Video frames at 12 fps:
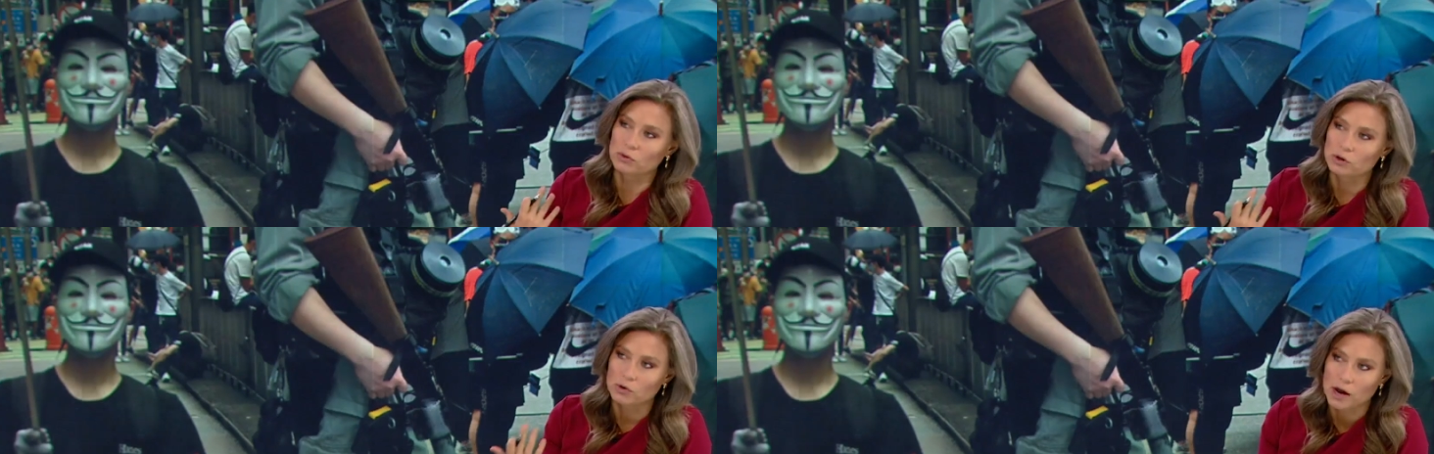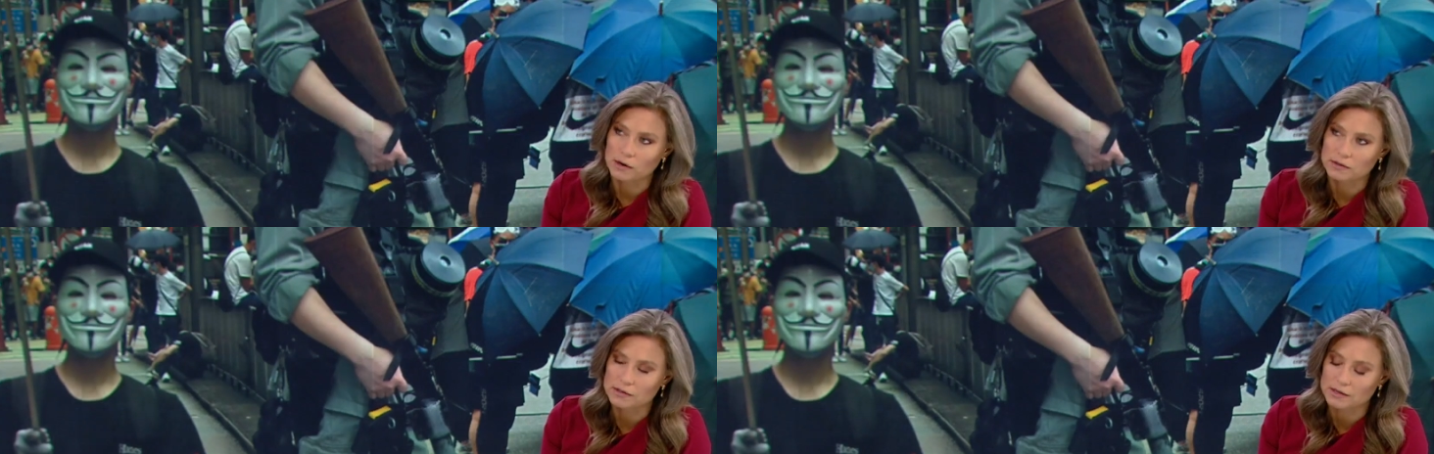Speaker 1: the
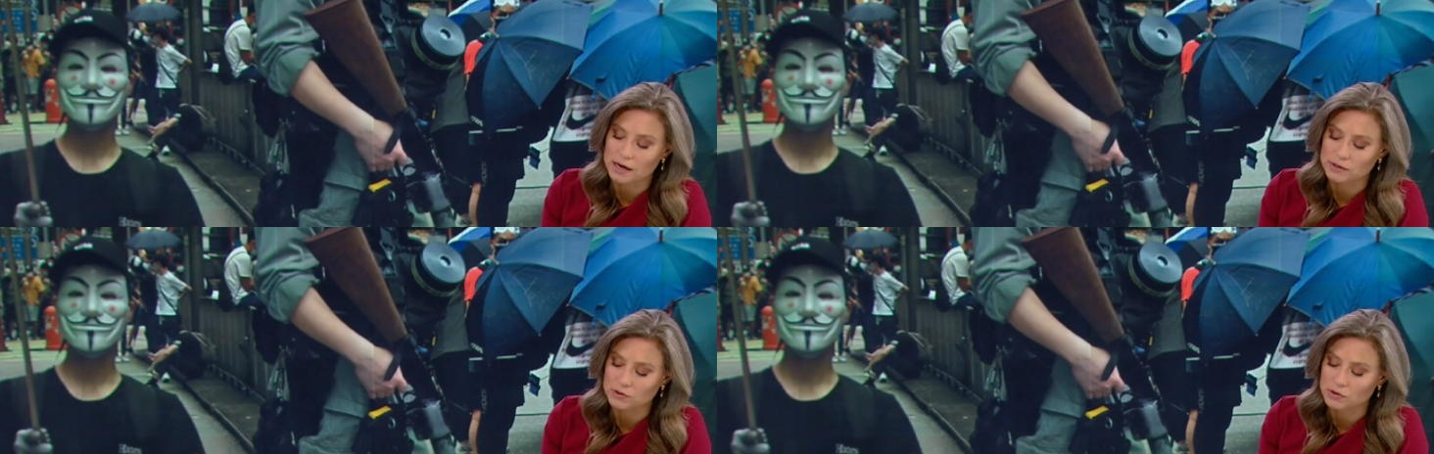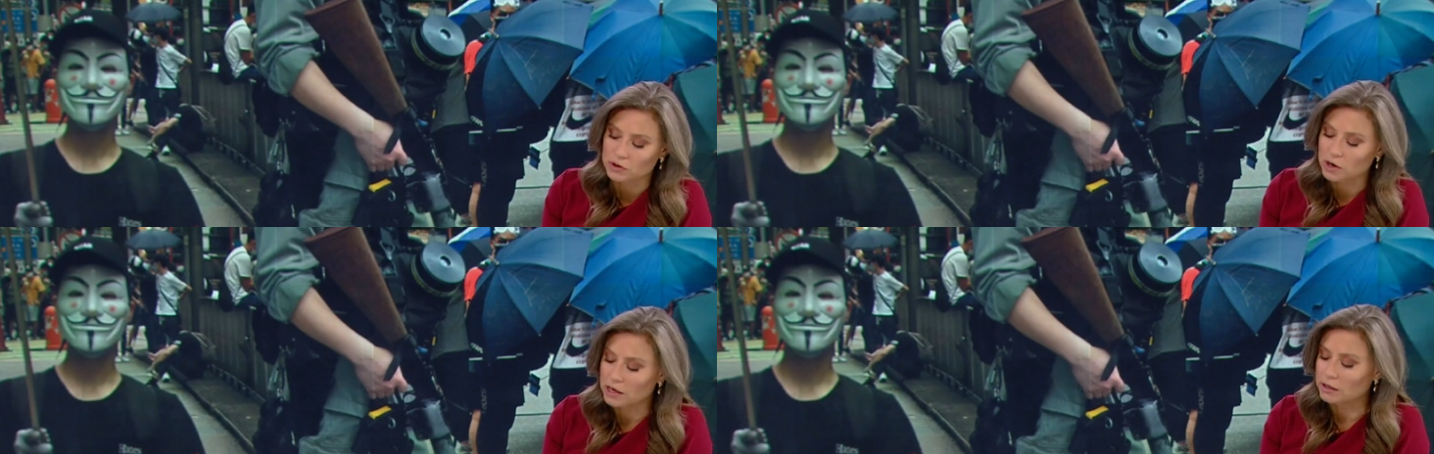United States and
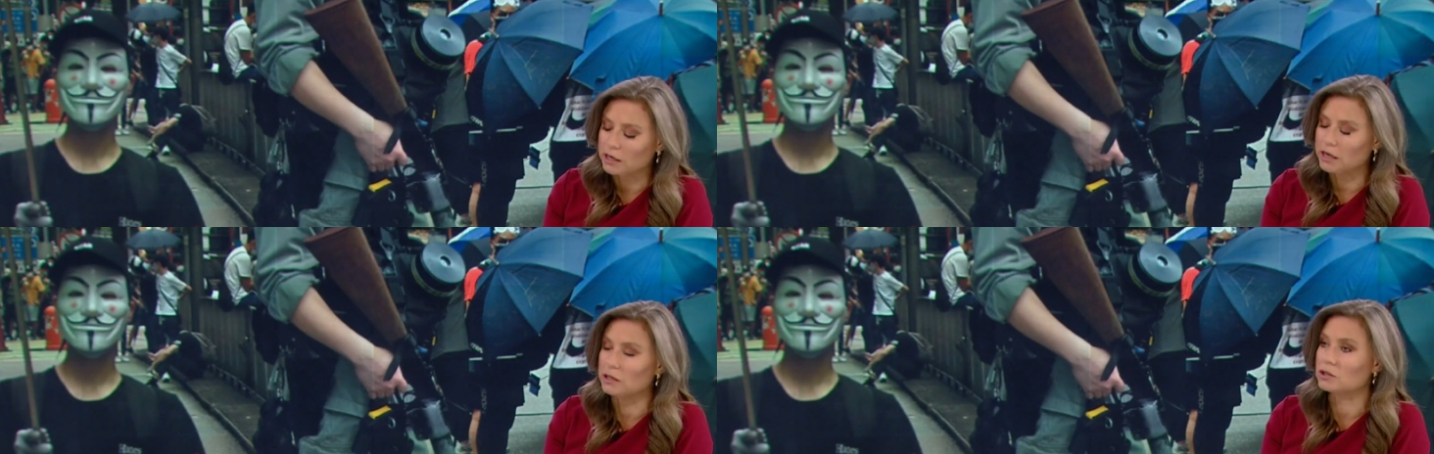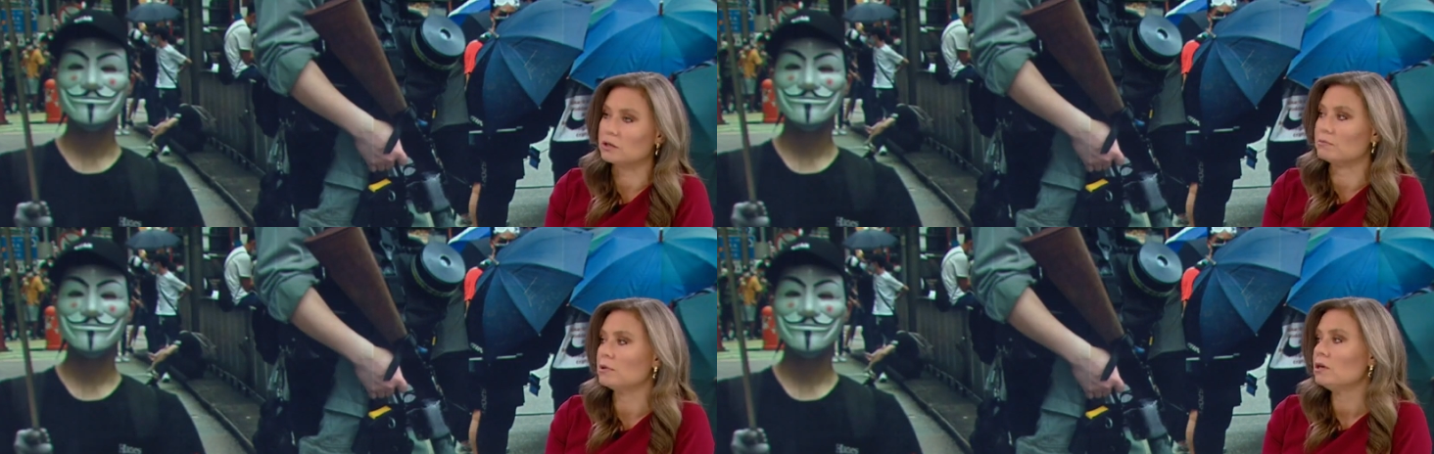the United
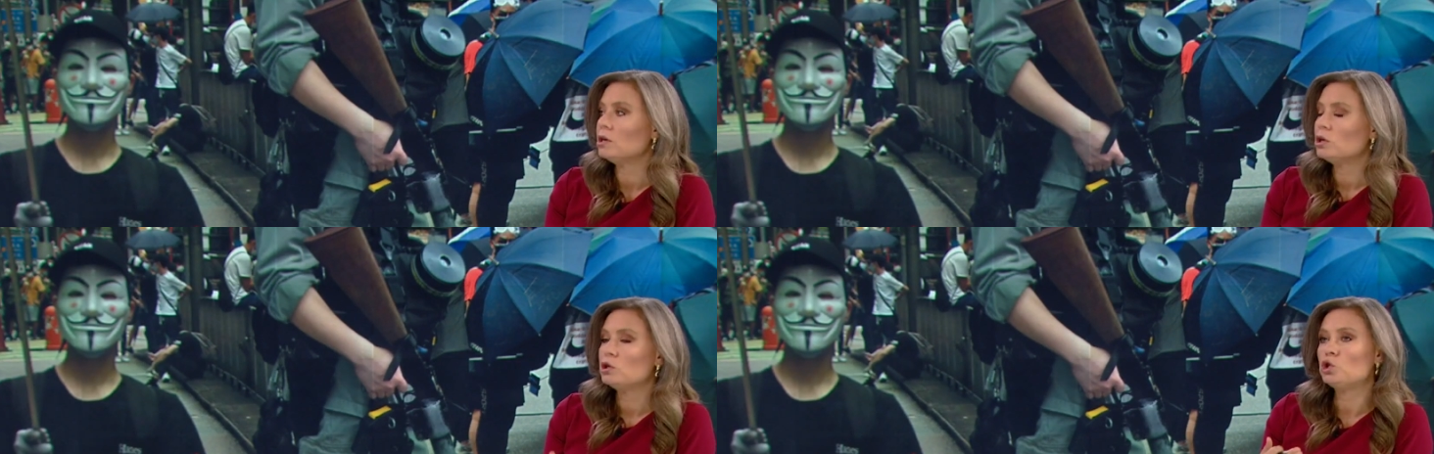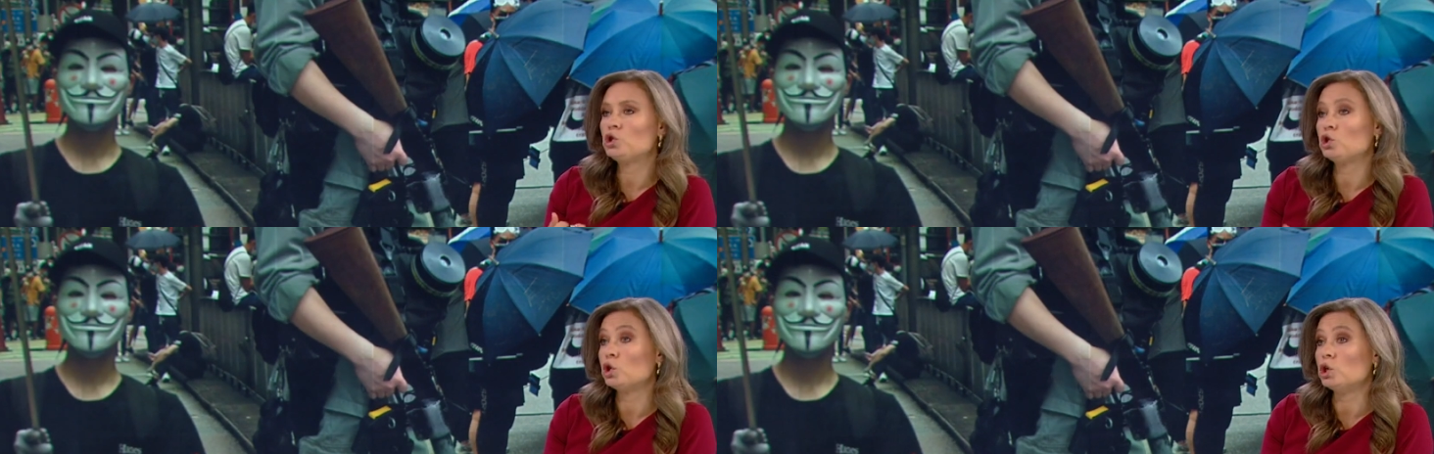Kingdom,
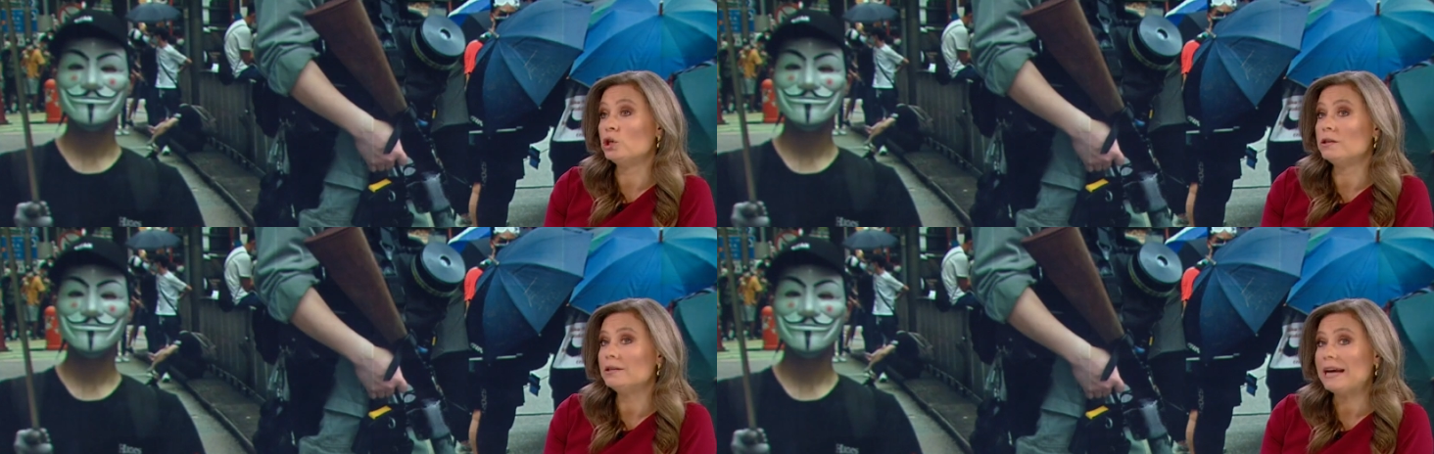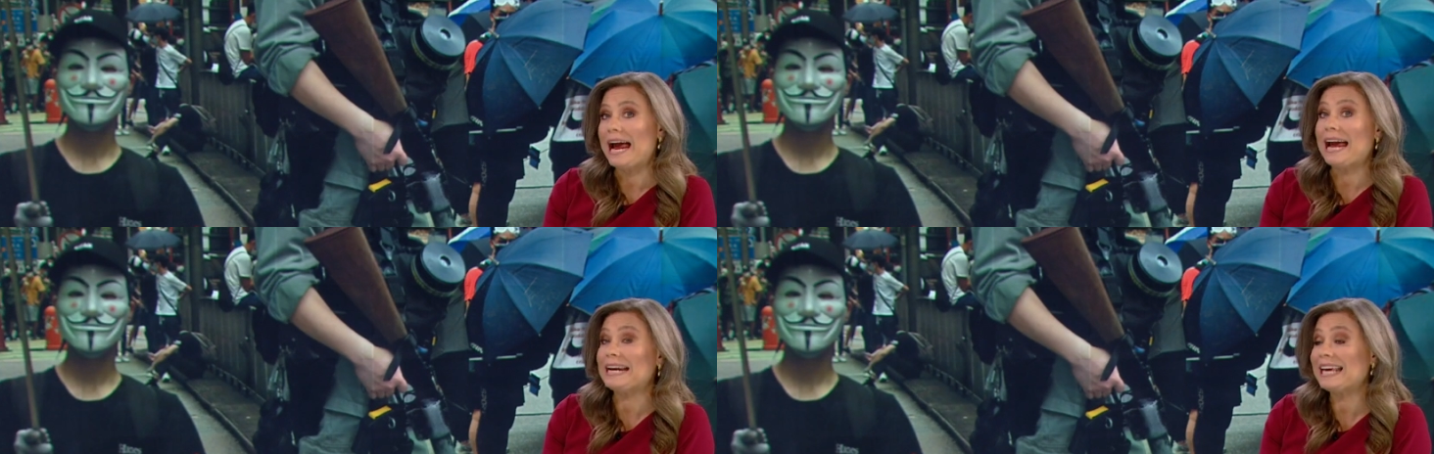should and